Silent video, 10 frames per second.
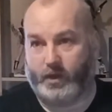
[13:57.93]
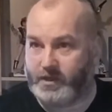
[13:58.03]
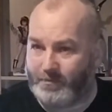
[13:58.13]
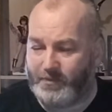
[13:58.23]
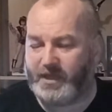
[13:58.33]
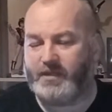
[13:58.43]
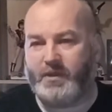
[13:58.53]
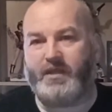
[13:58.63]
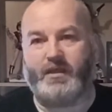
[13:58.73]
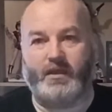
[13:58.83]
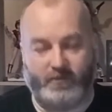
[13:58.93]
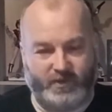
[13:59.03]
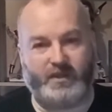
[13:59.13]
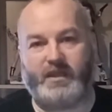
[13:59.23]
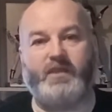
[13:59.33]
it made me think of
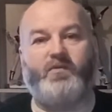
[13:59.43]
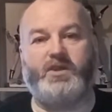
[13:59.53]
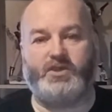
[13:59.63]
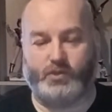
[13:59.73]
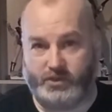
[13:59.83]
the TV show